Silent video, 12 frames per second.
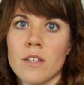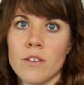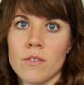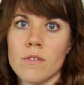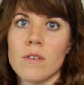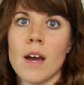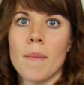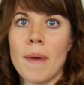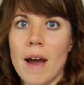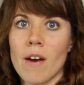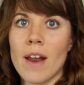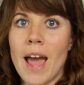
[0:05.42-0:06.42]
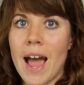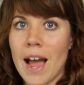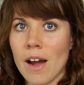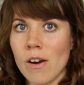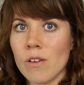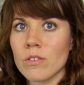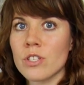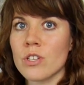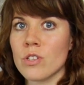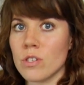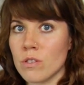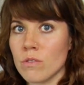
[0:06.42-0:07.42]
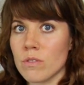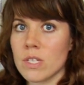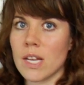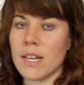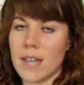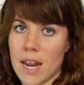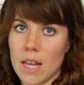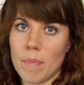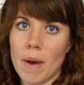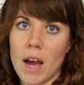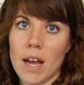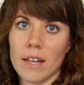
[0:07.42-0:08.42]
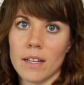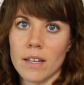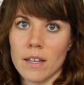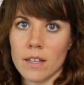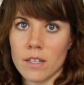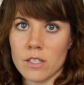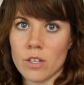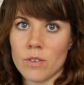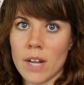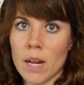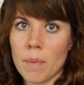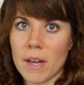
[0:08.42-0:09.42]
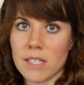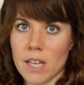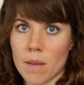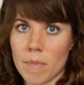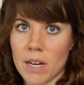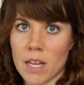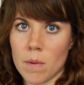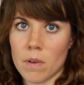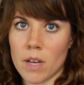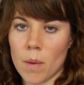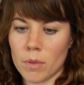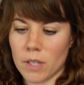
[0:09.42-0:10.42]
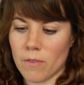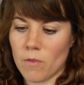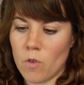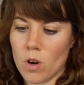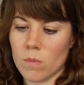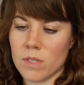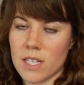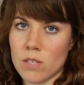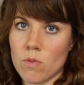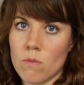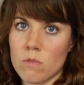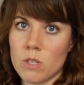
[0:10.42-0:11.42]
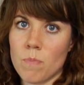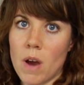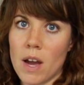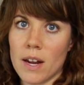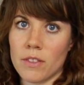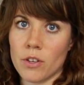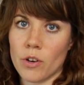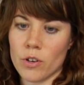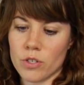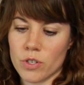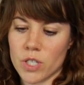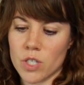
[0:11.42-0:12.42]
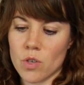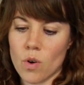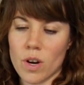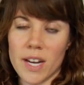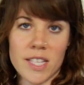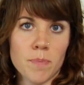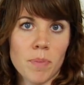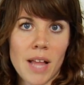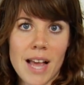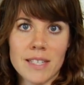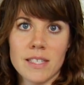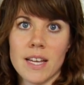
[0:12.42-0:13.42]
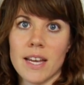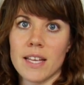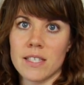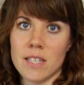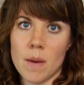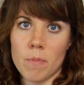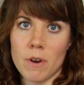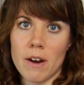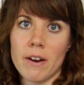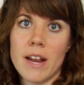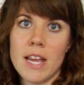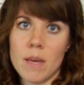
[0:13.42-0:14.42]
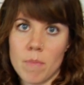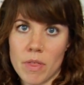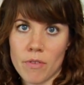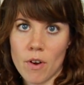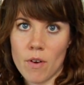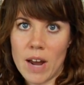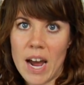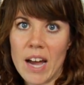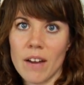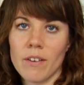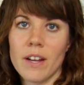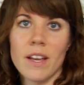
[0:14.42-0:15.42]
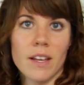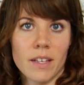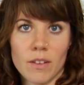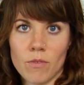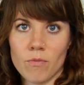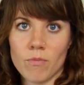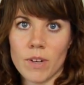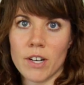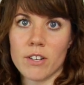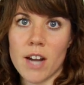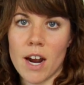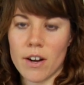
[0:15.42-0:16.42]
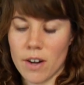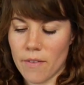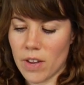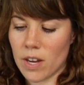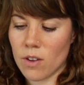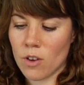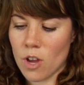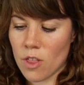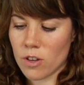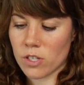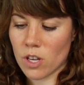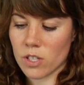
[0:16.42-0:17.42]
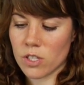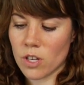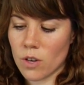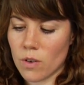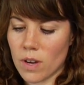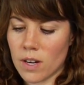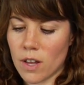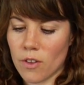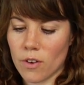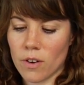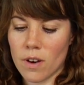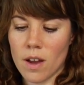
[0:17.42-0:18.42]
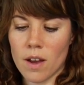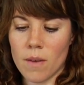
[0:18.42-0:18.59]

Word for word: you about how to use a neti pot. So neti pots come in a couple different forms. This one was bought at the grocery store. It's plastic, it's temporary, it can be thrown out when you're tired of it. There's also another,